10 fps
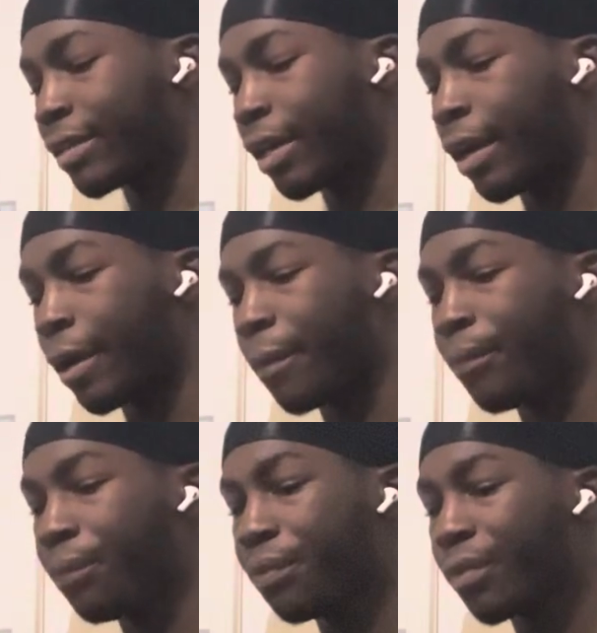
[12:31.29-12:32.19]
I
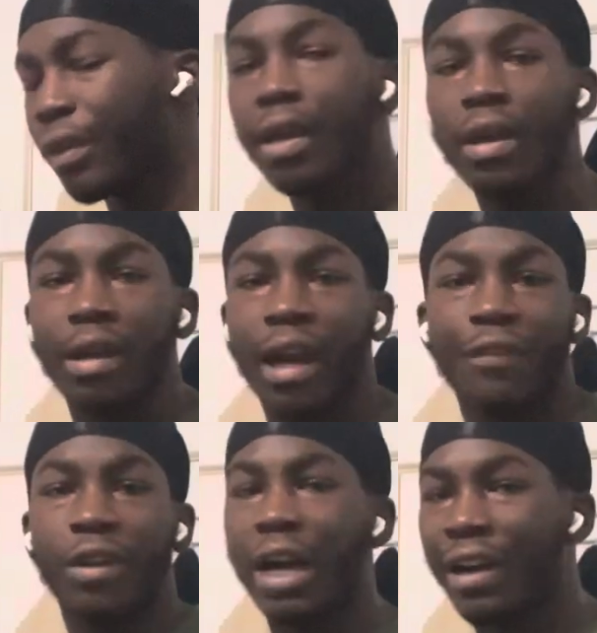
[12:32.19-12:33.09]
have
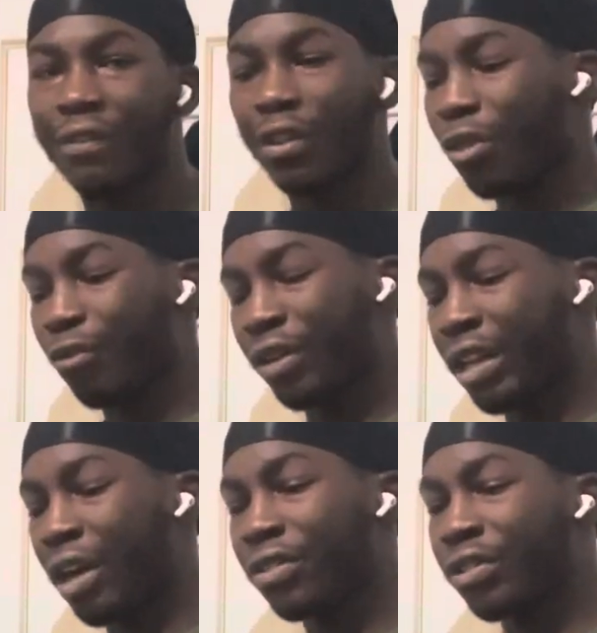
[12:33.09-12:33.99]
nothing really
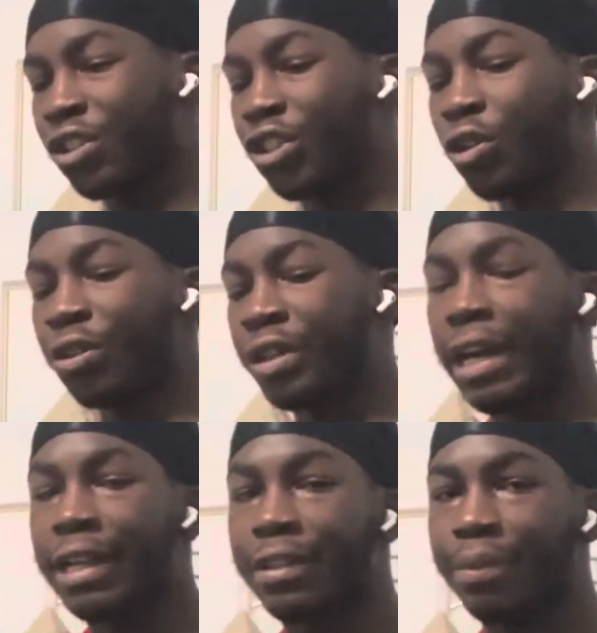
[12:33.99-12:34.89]
else to show you
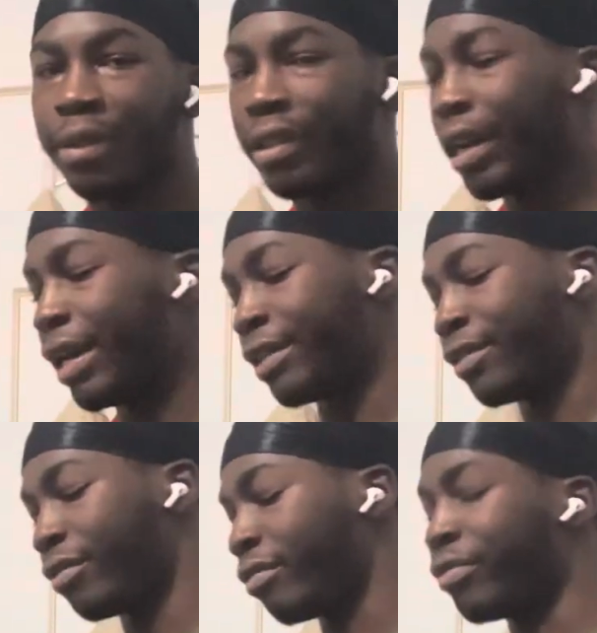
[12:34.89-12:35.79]
guys
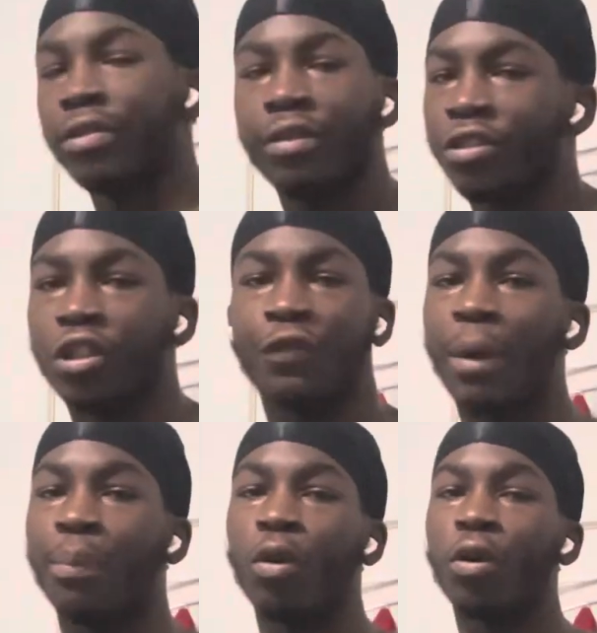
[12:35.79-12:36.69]
besides the stuff I
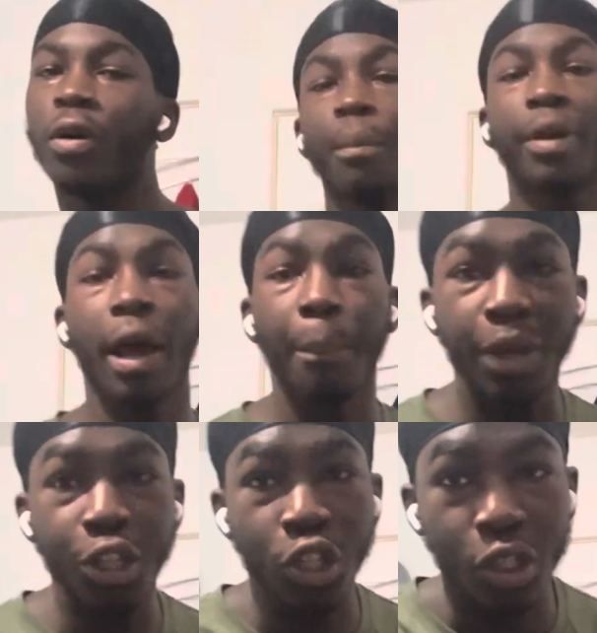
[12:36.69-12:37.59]
bought. But yeah,
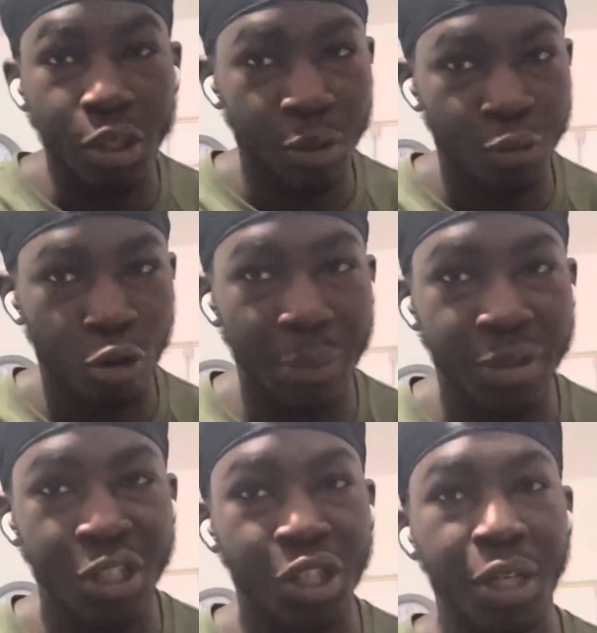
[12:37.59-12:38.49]
be sure to subscribe to
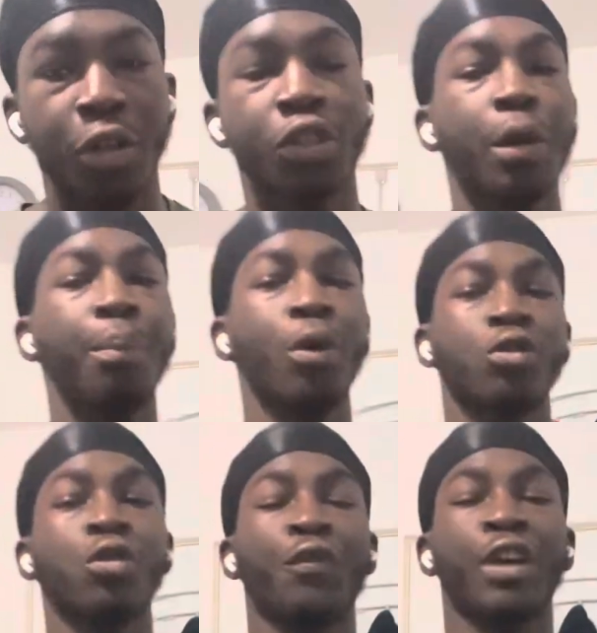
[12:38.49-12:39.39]
the channel, turn
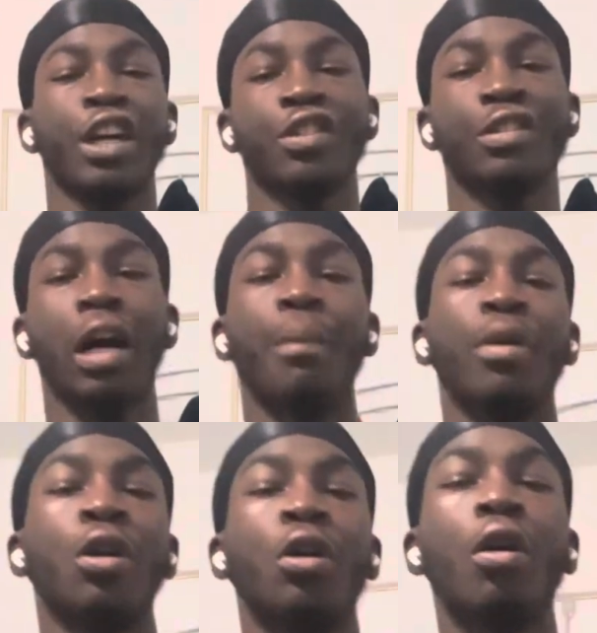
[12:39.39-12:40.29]
post notifications down
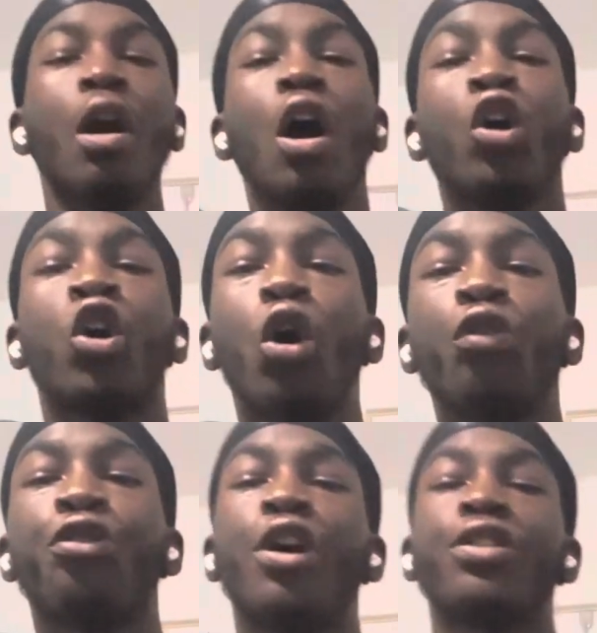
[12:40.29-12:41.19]
below.
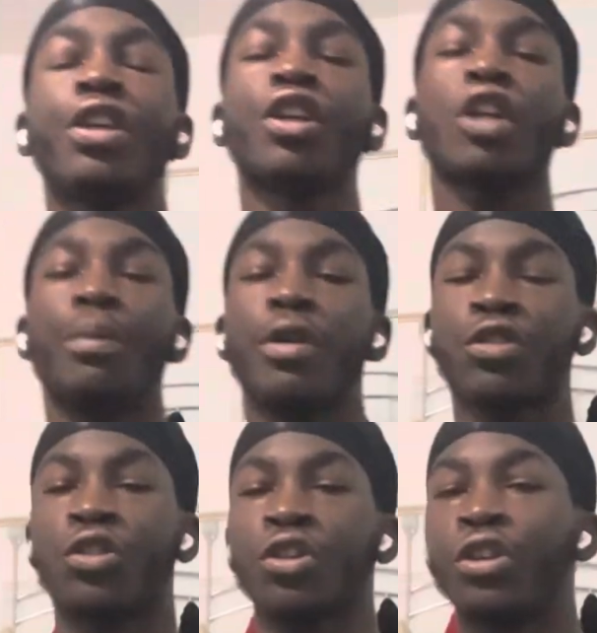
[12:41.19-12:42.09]
Code 13 coming
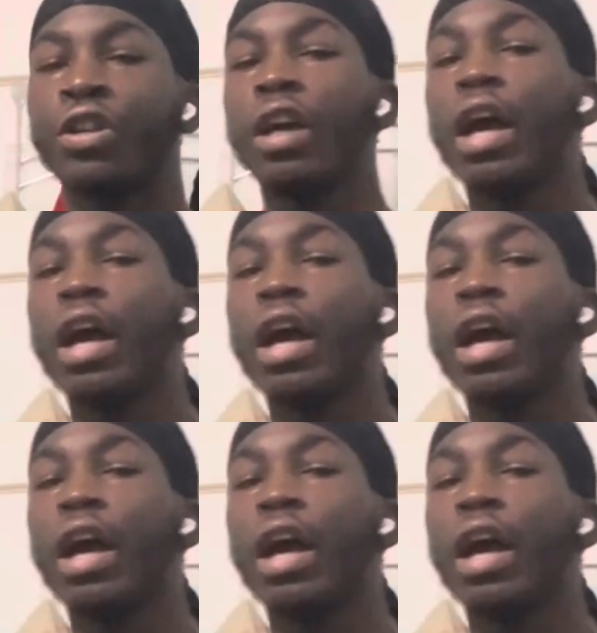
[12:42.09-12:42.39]
soon.